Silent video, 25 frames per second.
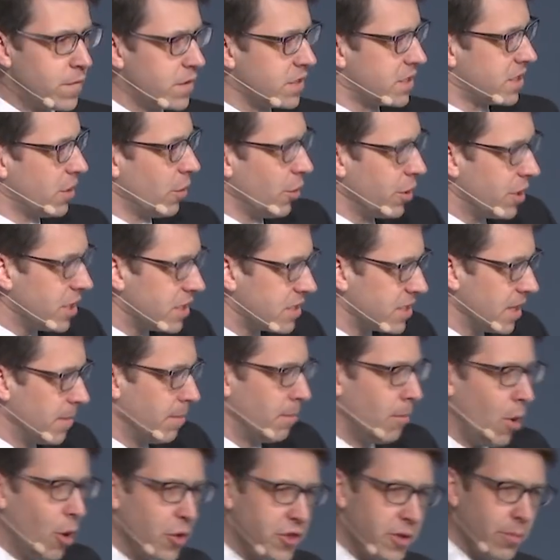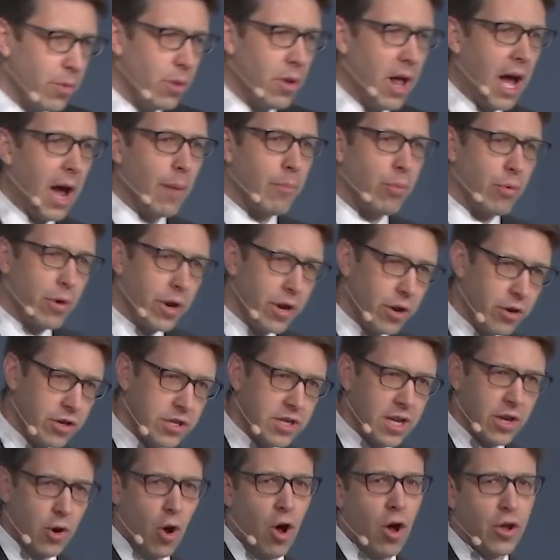facilities that multiple operators
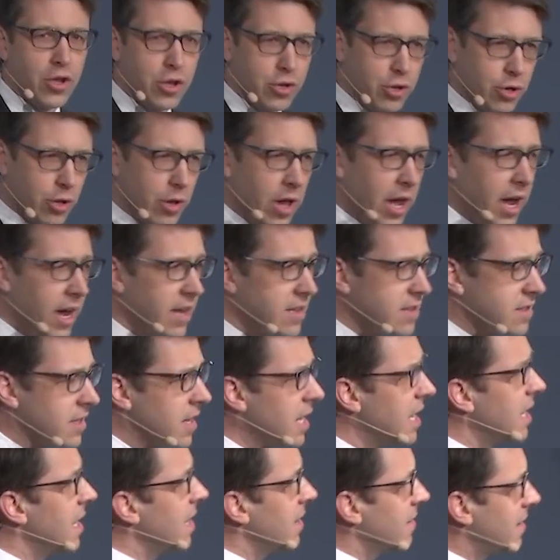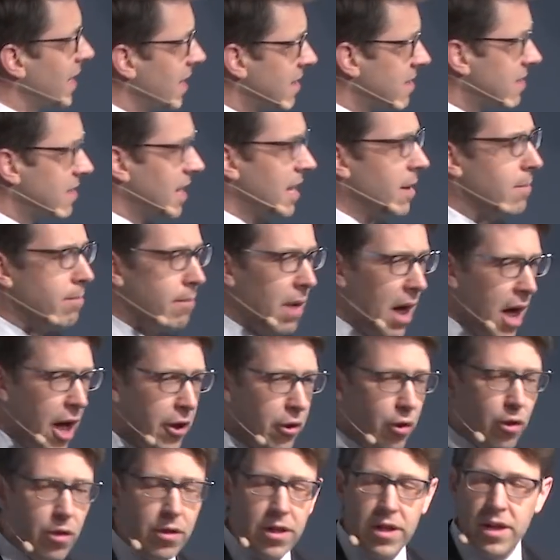can all utilize. That same
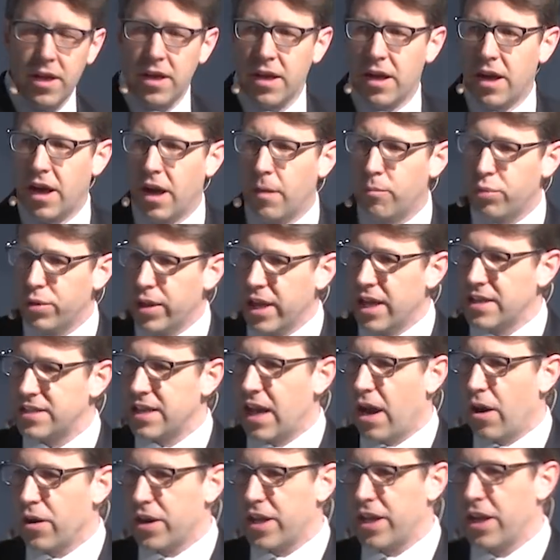model plays out